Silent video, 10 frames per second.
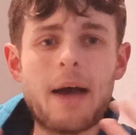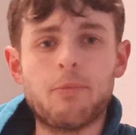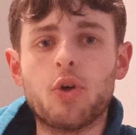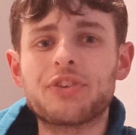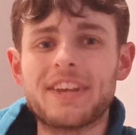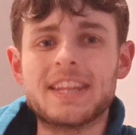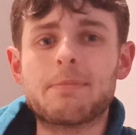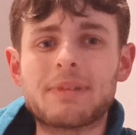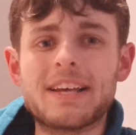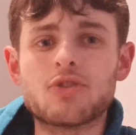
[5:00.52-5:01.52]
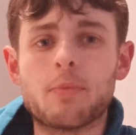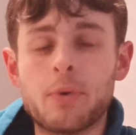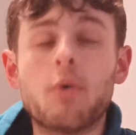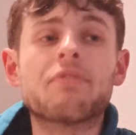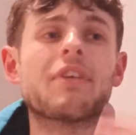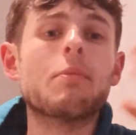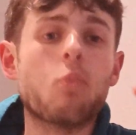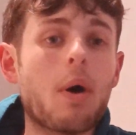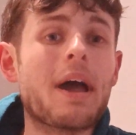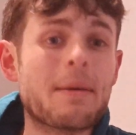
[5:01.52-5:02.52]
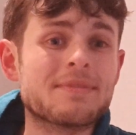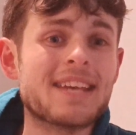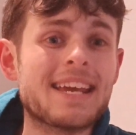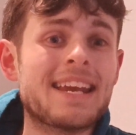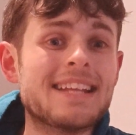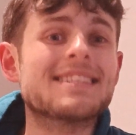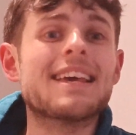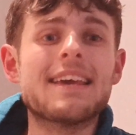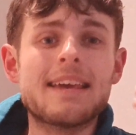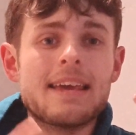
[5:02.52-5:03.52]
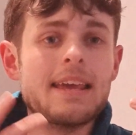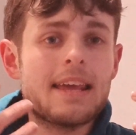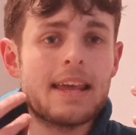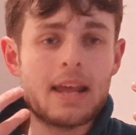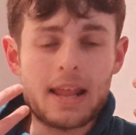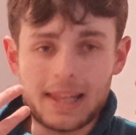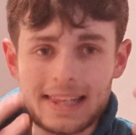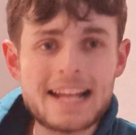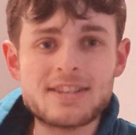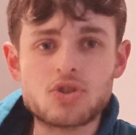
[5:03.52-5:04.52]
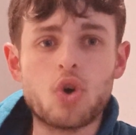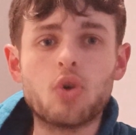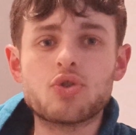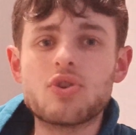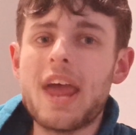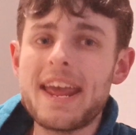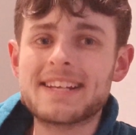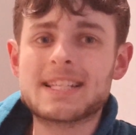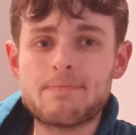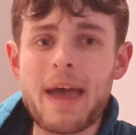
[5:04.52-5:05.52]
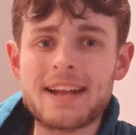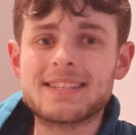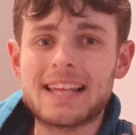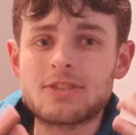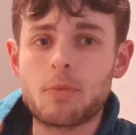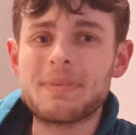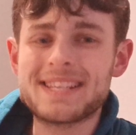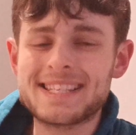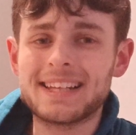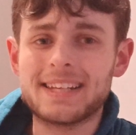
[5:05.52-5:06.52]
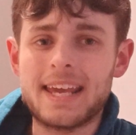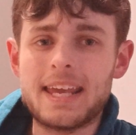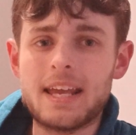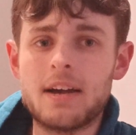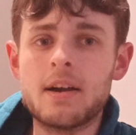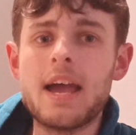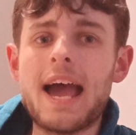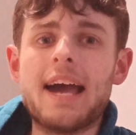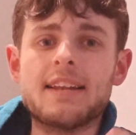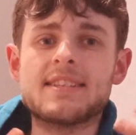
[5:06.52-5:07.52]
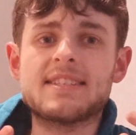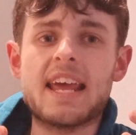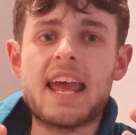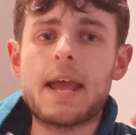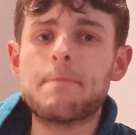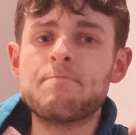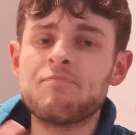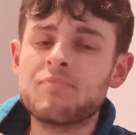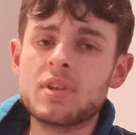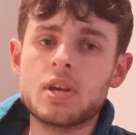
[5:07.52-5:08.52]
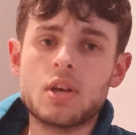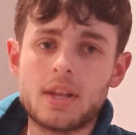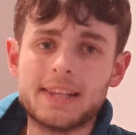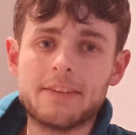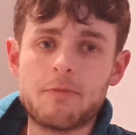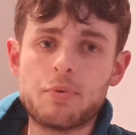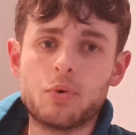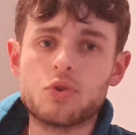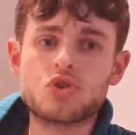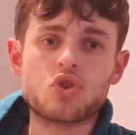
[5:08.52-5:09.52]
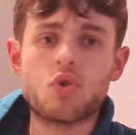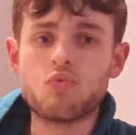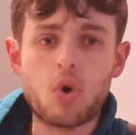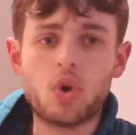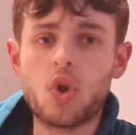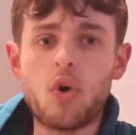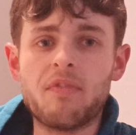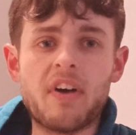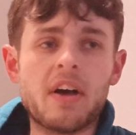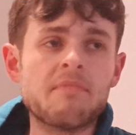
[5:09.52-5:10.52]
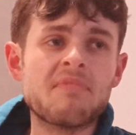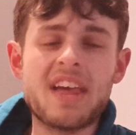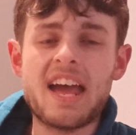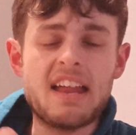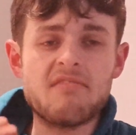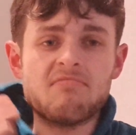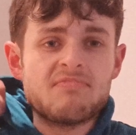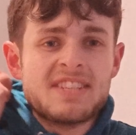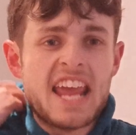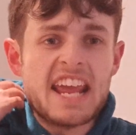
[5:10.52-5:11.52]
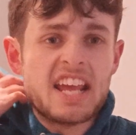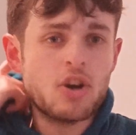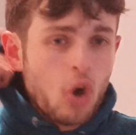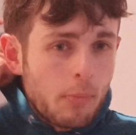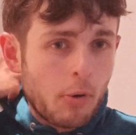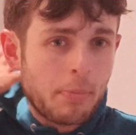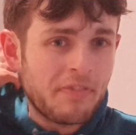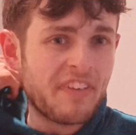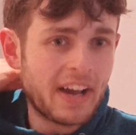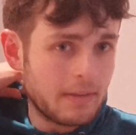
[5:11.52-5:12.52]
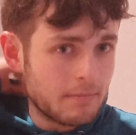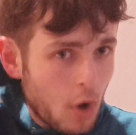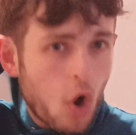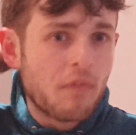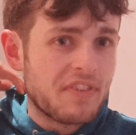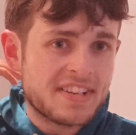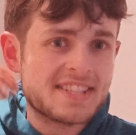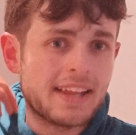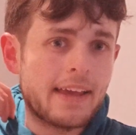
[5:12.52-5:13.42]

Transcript: not saying the players will be up for it. What I am saying is, let's not be silly here and say Liverpool are just going to roll over and take it and not put up a fight. Obviously,